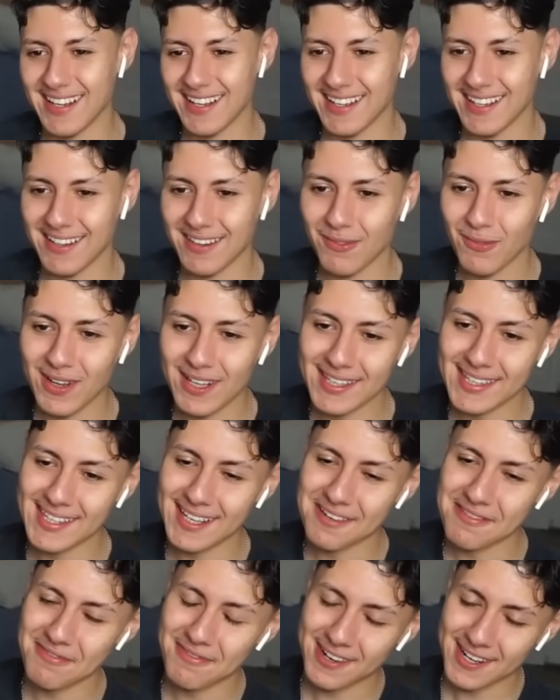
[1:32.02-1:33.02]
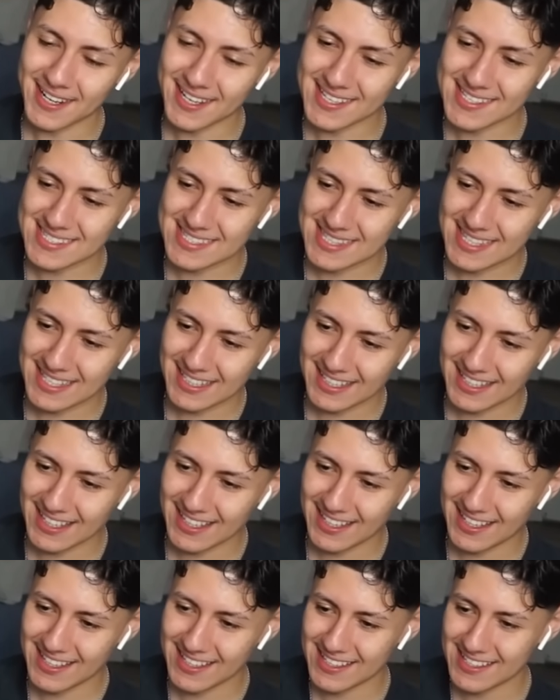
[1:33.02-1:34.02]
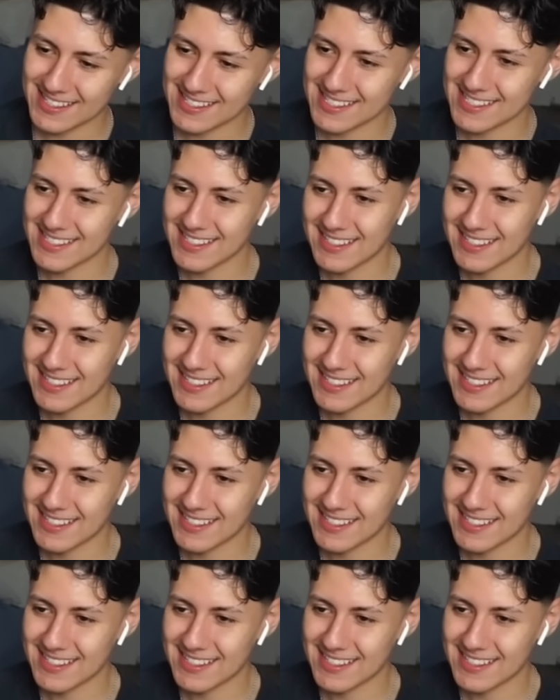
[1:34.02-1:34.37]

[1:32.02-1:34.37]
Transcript: hell. What the f is oh, this? Oh, hell